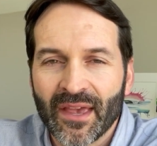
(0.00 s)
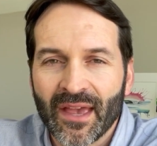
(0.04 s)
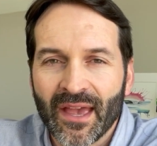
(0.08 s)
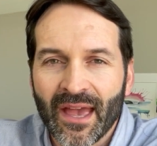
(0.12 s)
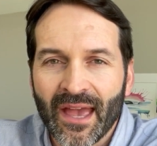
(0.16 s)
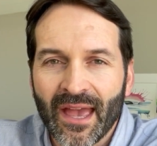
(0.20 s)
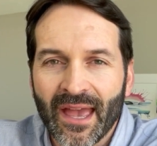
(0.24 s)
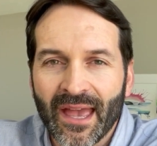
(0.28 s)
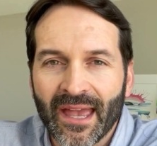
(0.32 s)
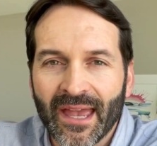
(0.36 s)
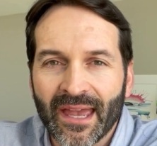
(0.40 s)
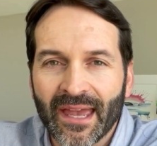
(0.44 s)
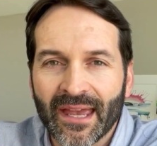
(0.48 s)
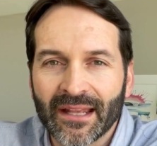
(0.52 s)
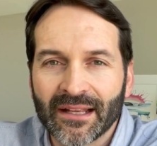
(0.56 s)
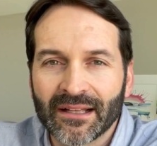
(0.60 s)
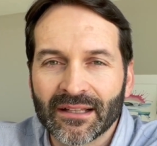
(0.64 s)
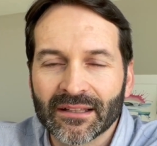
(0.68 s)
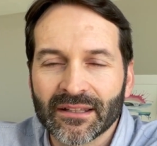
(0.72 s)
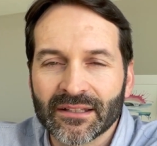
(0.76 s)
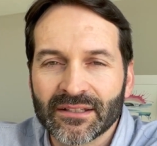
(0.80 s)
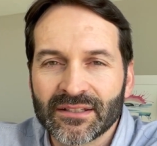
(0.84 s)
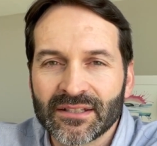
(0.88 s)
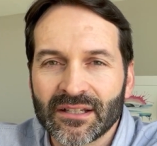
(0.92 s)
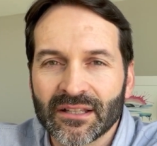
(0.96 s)
and
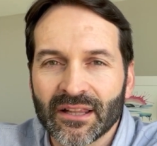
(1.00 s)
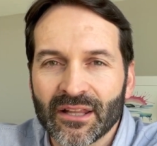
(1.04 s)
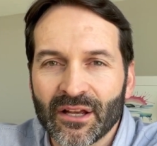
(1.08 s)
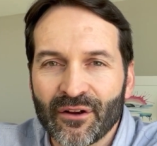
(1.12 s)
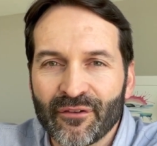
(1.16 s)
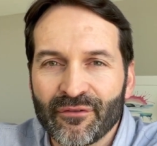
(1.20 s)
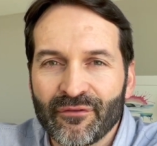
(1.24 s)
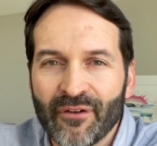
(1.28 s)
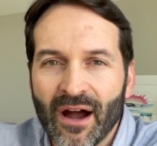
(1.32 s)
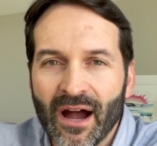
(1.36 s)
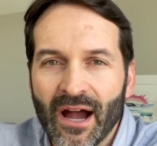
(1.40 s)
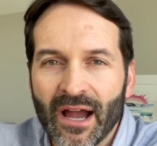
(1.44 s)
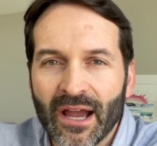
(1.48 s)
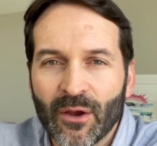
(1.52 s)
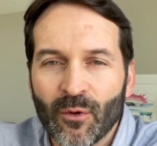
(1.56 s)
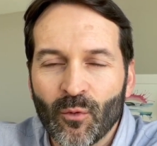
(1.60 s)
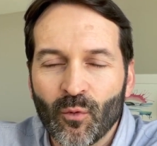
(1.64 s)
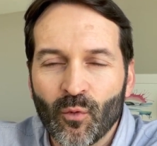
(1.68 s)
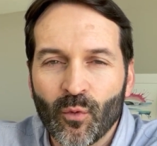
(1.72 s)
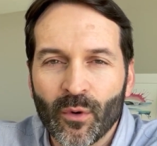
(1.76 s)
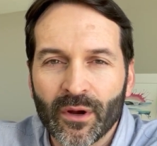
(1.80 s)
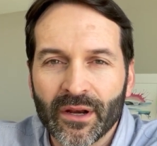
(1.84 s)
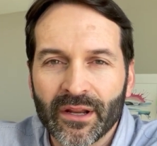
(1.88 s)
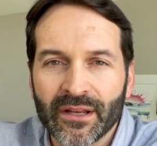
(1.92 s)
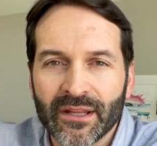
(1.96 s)
let's clarify
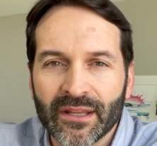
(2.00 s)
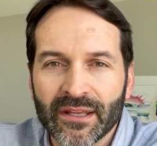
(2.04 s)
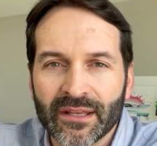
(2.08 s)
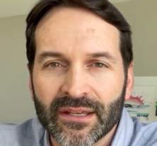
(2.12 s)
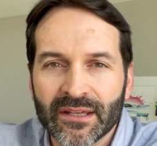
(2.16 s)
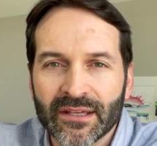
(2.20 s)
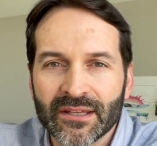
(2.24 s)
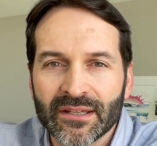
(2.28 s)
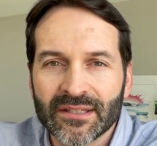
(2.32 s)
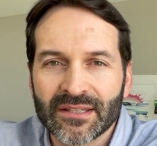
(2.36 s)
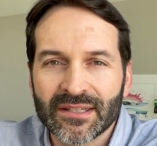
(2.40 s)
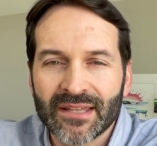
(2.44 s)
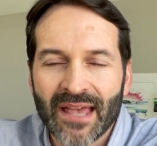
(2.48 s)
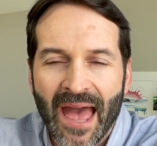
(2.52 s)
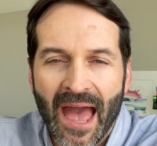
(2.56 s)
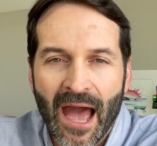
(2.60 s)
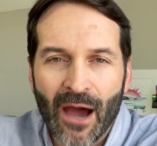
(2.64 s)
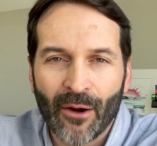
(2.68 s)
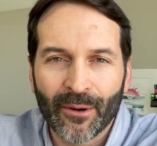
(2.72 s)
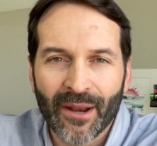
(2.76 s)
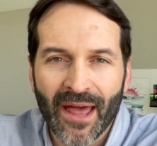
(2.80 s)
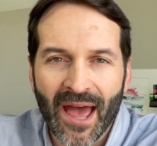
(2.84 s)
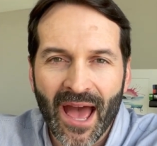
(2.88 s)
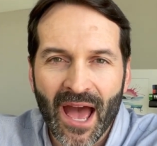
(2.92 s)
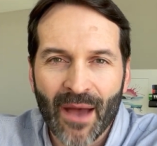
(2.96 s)
what it is,
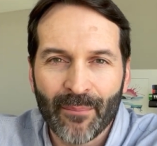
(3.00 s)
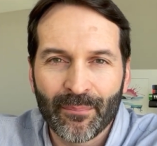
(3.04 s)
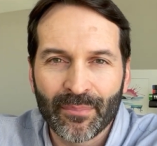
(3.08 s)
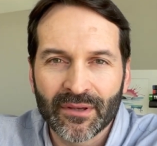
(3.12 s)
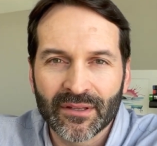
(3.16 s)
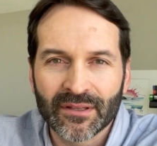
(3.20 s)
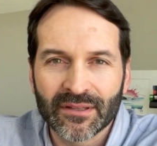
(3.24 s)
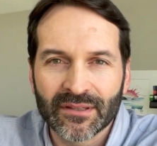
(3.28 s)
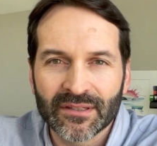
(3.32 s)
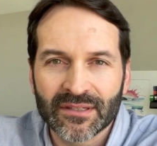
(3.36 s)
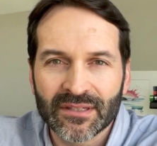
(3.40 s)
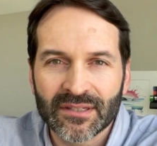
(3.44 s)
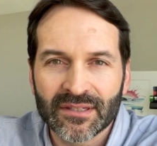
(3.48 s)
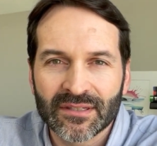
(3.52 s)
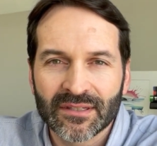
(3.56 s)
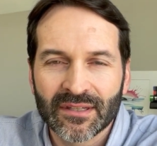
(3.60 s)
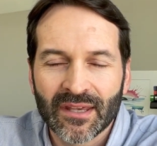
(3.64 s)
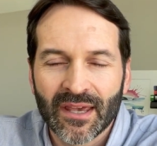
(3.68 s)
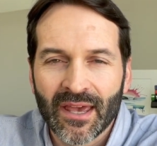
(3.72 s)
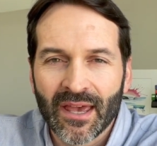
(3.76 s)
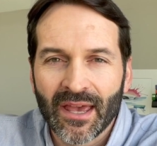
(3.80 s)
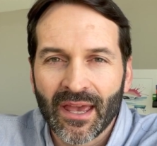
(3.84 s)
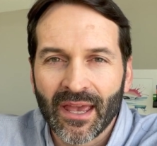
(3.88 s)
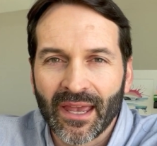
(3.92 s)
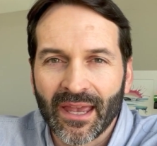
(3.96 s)
how it happens,
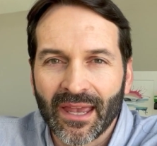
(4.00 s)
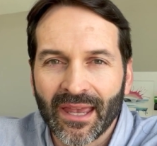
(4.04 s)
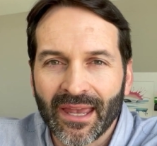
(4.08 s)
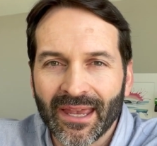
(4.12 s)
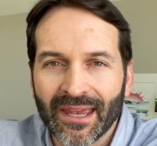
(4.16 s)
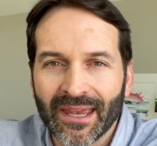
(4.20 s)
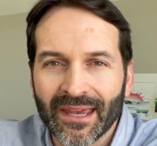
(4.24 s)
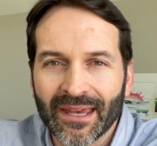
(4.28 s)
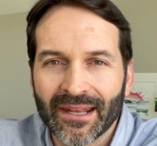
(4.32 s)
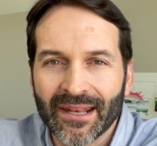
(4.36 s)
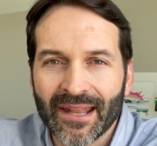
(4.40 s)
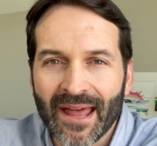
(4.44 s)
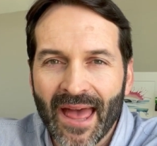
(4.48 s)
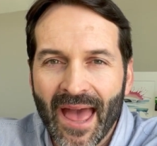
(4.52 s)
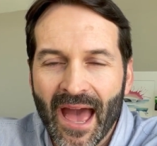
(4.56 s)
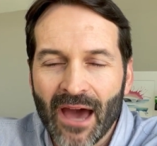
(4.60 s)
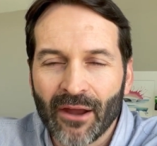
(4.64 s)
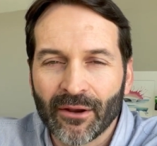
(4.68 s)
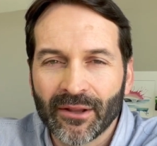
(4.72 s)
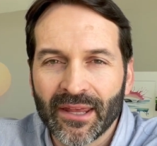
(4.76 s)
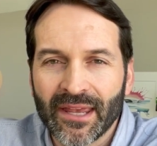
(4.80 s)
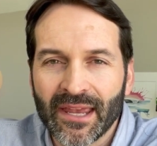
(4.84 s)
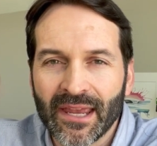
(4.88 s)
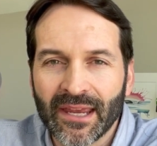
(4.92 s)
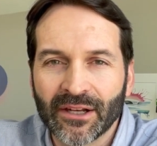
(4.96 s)
and how
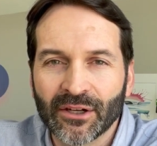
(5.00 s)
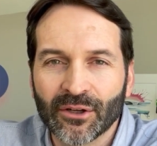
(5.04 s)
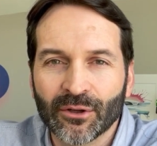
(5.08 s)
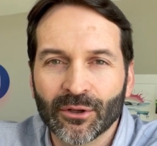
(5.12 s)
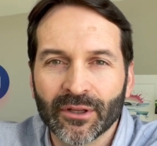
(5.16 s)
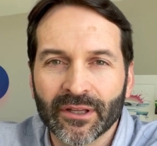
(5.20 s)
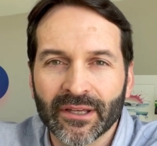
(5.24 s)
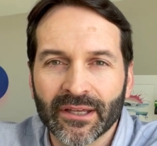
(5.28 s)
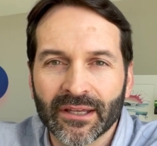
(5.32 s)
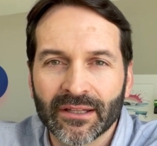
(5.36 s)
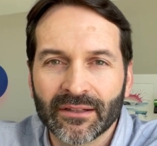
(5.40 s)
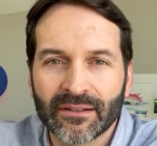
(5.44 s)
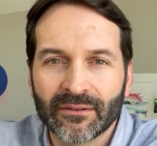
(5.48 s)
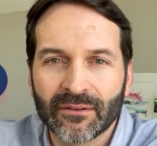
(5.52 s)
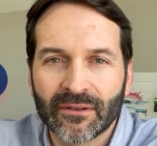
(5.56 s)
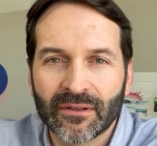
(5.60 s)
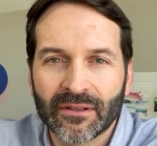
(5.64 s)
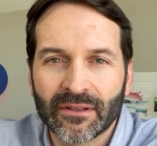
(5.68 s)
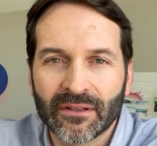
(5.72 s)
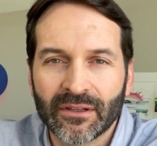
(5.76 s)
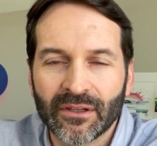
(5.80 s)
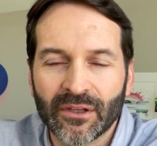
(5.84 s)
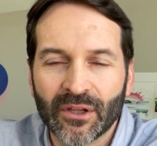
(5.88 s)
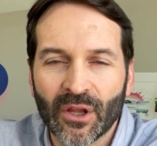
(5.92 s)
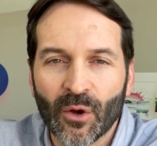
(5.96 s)
to handle it,
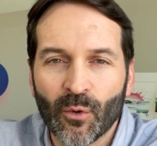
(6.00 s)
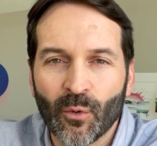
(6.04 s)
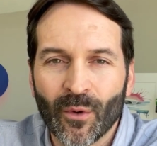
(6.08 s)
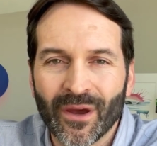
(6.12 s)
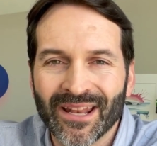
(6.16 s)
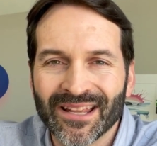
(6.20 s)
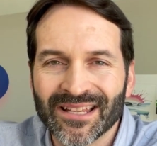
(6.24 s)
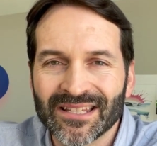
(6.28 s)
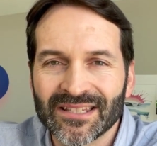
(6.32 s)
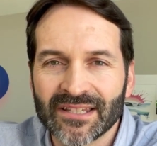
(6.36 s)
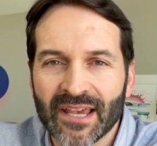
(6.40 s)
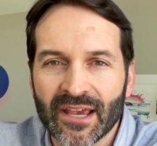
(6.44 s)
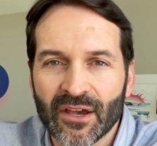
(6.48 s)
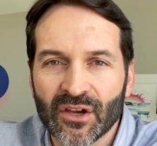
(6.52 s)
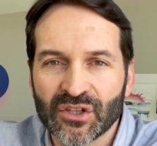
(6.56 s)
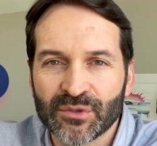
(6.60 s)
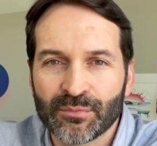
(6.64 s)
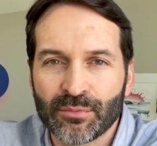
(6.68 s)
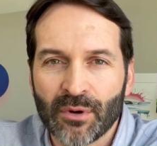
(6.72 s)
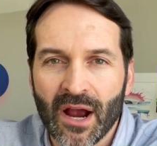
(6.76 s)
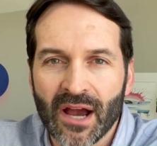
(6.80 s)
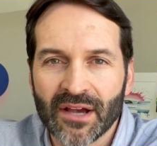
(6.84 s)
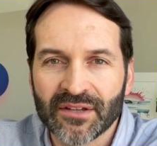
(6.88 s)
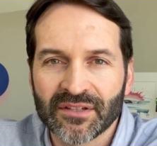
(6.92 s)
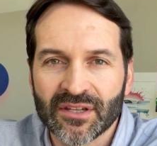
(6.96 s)
in a sales
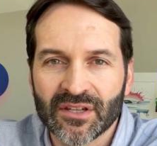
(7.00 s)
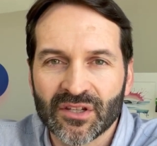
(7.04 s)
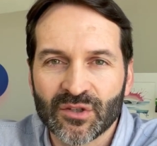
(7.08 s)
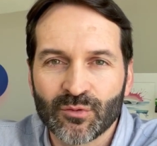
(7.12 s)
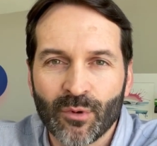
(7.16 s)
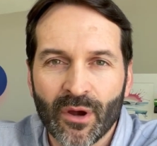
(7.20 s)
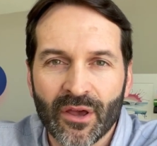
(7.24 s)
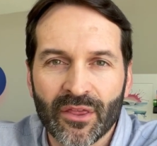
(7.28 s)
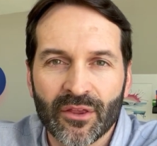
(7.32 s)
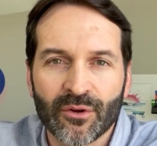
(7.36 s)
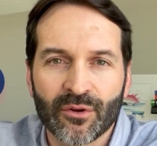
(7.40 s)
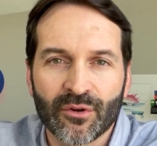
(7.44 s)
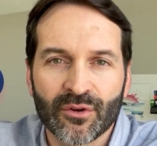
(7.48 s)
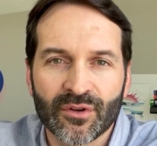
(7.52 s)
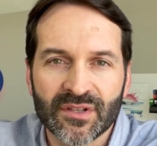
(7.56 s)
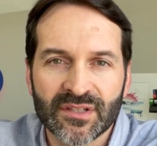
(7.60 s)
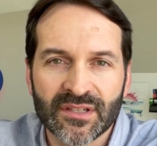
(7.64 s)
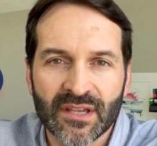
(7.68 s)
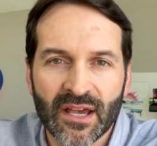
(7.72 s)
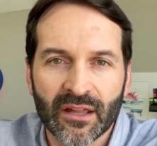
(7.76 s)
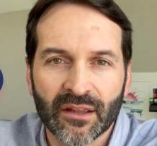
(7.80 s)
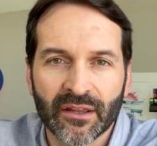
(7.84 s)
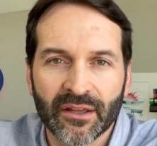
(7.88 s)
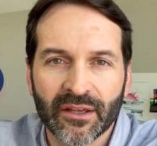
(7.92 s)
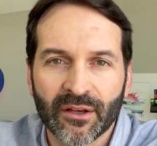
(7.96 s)
process, whether you're
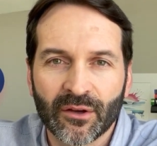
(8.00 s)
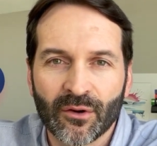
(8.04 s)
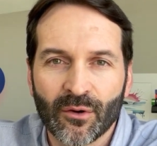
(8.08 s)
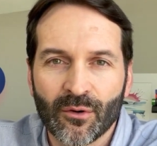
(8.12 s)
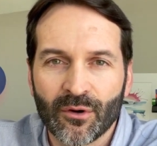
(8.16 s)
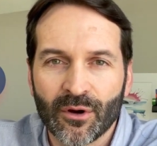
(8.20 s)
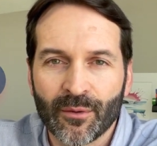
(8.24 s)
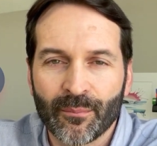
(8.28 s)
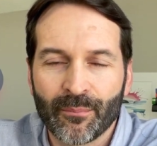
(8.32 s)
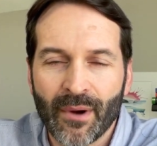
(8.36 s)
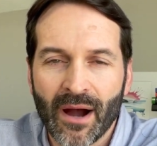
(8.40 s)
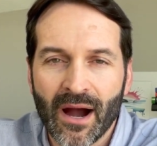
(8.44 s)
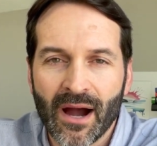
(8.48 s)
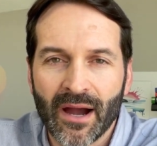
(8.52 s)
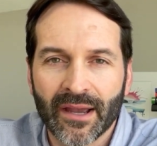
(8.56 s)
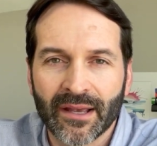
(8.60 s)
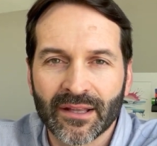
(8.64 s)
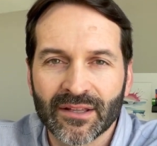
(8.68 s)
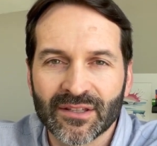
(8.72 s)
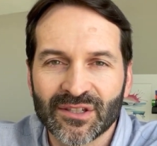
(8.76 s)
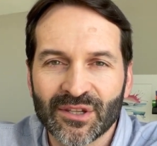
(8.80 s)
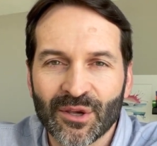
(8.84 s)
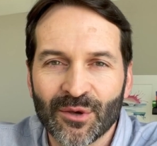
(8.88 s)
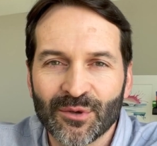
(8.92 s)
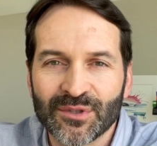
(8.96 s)
selling or
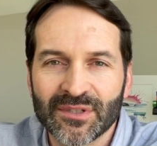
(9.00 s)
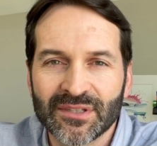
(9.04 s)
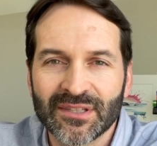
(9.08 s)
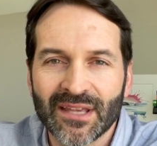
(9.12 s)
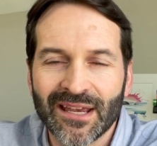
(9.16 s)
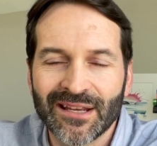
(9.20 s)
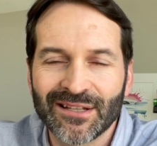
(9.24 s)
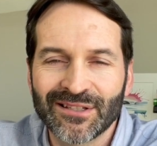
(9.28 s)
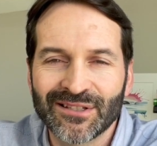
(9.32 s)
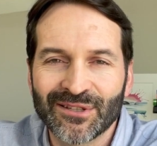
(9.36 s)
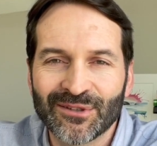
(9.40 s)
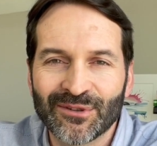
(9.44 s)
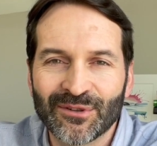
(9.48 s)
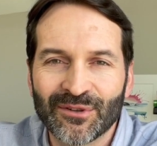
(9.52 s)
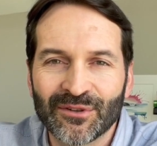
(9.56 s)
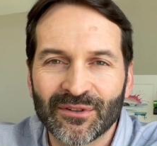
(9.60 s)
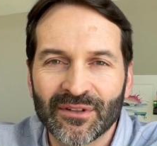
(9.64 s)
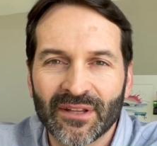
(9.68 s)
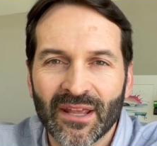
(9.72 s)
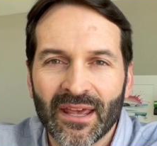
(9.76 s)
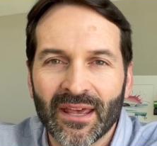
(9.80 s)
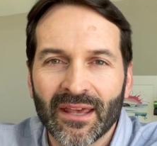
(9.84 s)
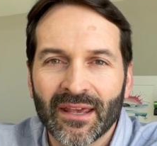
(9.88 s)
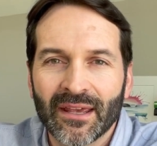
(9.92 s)
buying. So stay tuned.